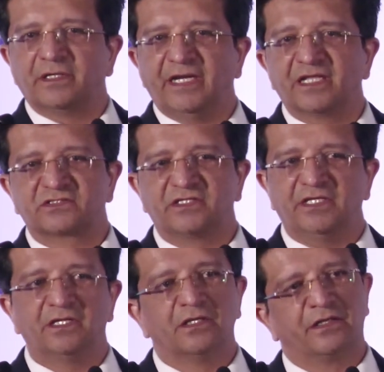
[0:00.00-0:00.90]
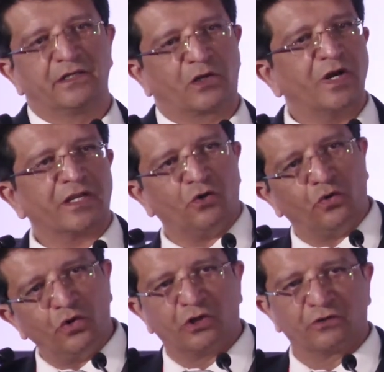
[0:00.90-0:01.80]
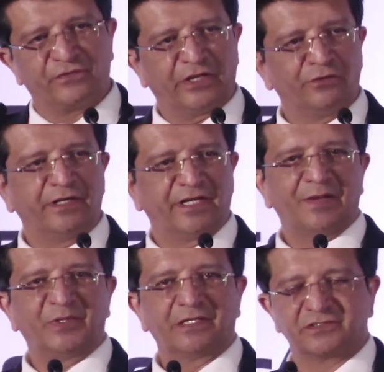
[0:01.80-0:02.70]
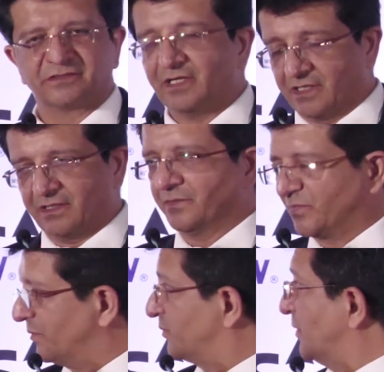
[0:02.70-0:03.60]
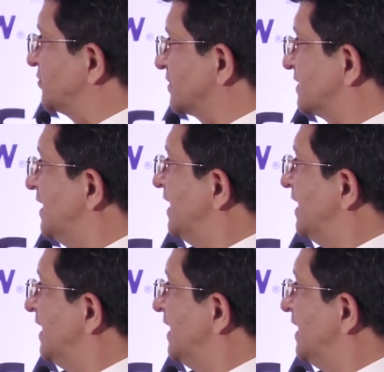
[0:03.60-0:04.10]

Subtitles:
industry require a whole lot of regulatory applications, permissions.